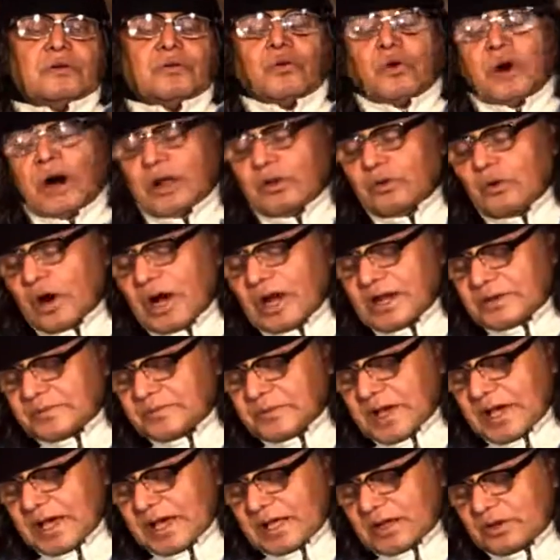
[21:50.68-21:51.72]
One white
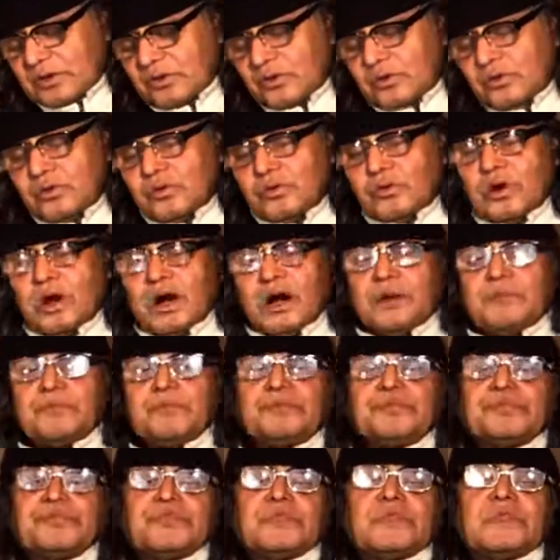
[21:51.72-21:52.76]
man who
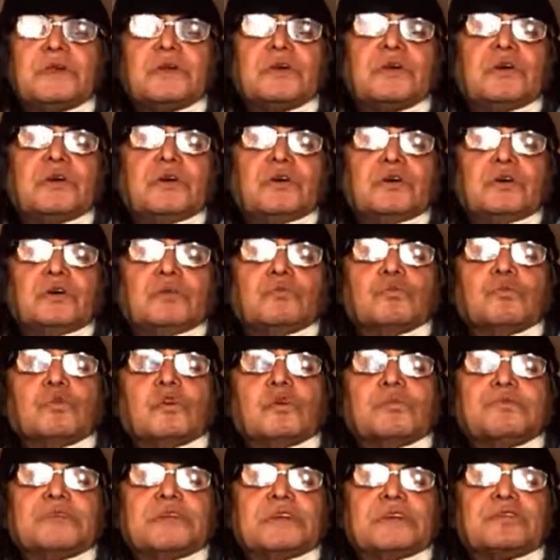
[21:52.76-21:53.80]

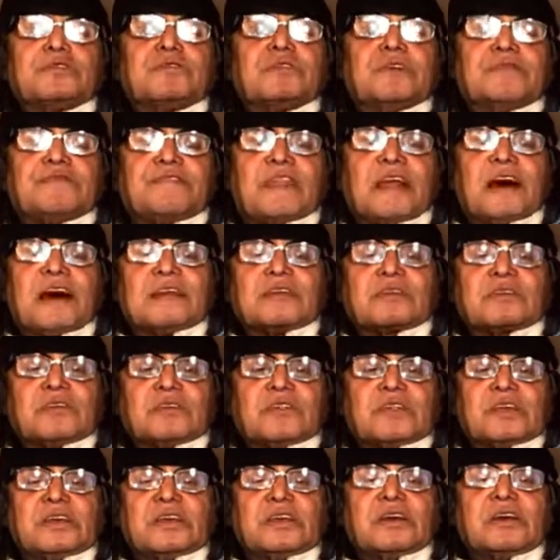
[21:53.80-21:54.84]
moved into a flat
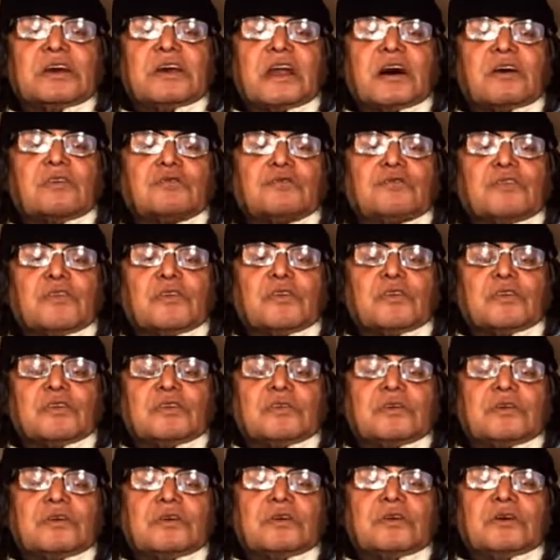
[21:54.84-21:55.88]
on the ground
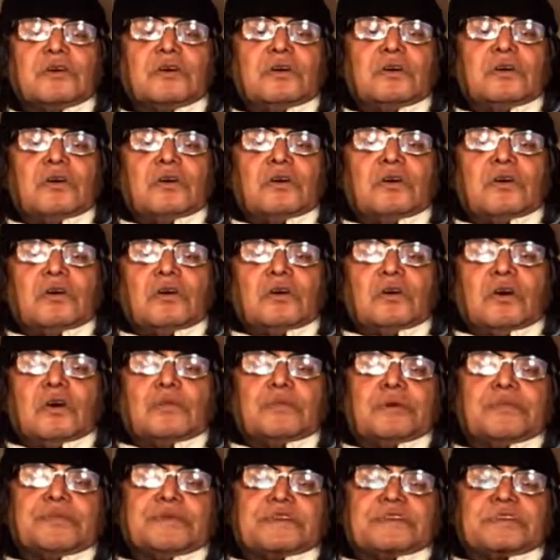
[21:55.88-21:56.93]
floor
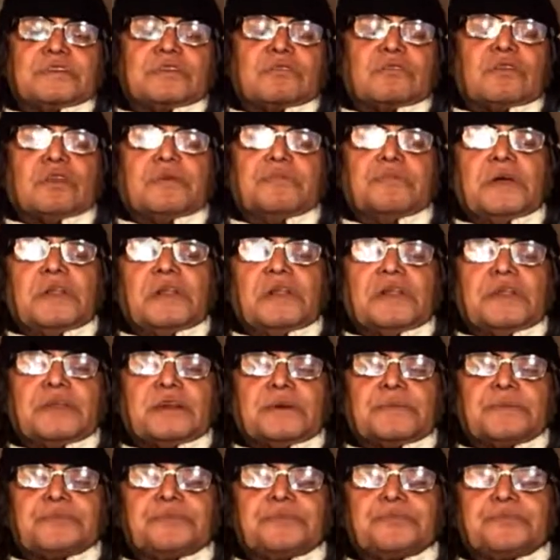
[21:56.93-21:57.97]
of a particular
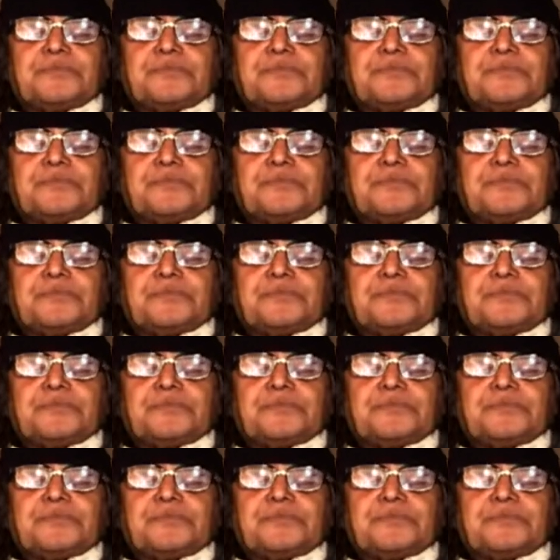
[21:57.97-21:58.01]
building